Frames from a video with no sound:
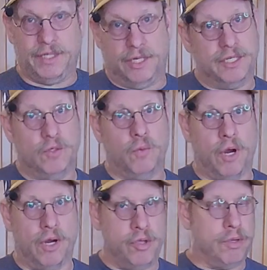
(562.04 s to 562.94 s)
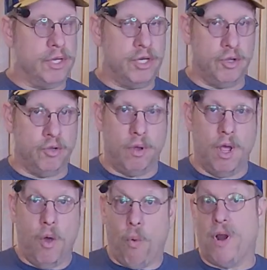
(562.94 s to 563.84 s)
And this is where you could do
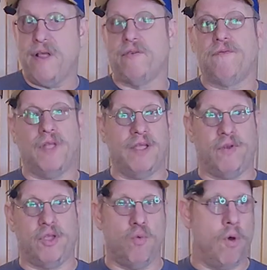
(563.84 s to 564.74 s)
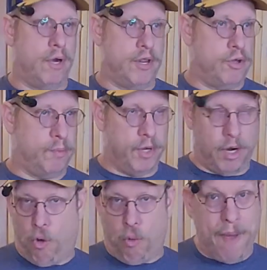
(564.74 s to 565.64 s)
whatever flavor you wanted. You could put
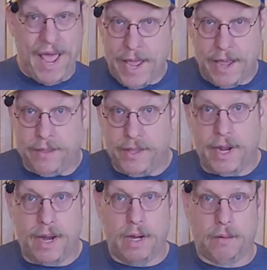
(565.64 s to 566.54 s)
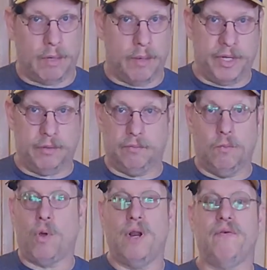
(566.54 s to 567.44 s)
Old Bay in there. I mean,
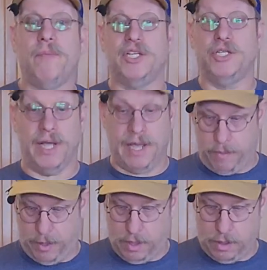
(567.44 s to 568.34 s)
whatever makes you happy.